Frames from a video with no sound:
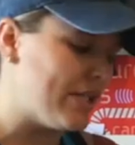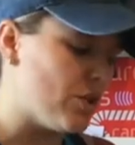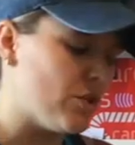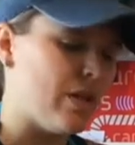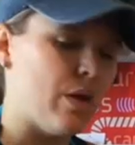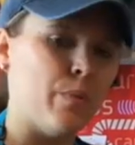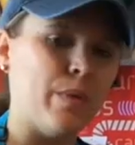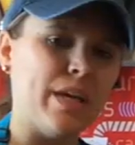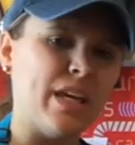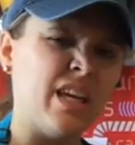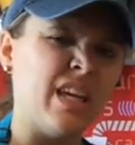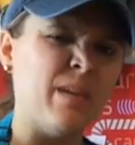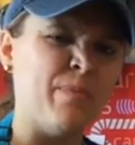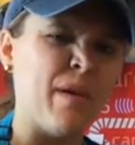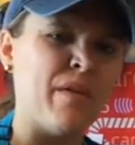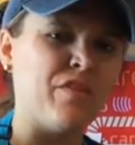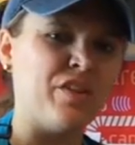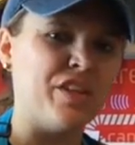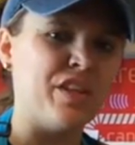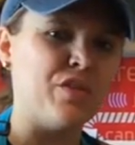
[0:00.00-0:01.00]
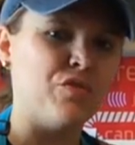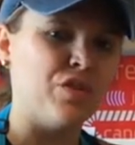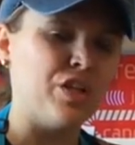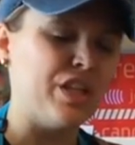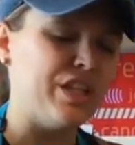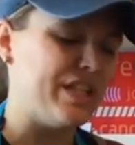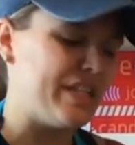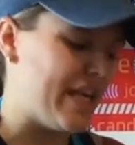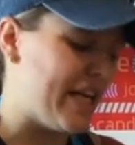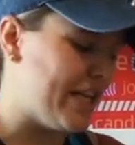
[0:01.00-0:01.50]
so that we can keep everything
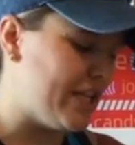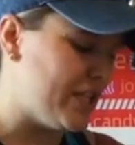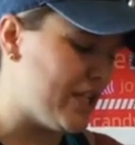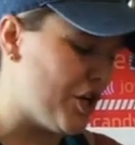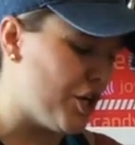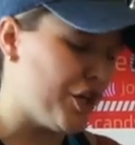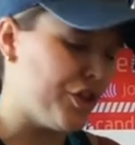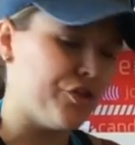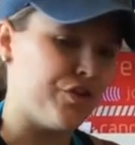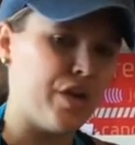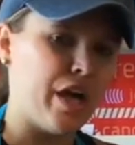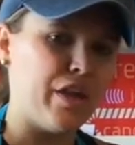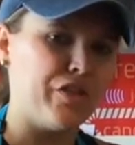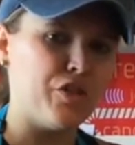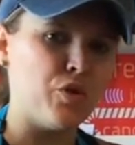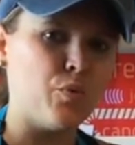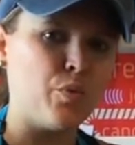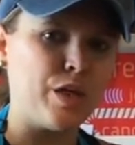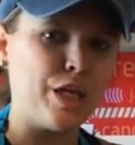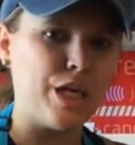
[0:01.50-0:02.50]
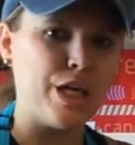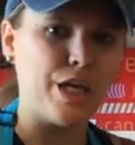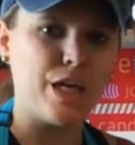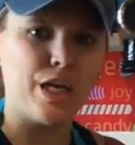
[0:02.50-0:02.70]
really sanitary throughout the week.